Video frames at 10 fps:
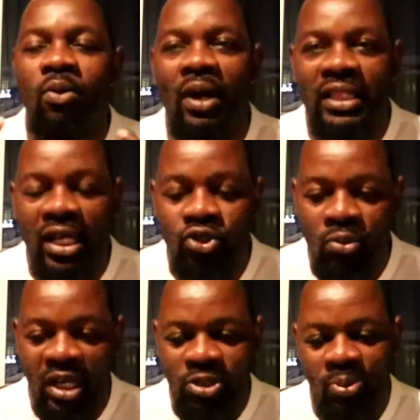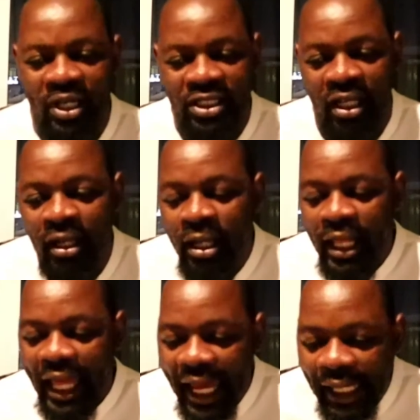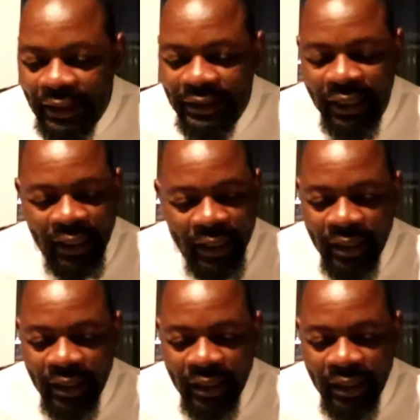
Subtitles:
want that too much pressure. And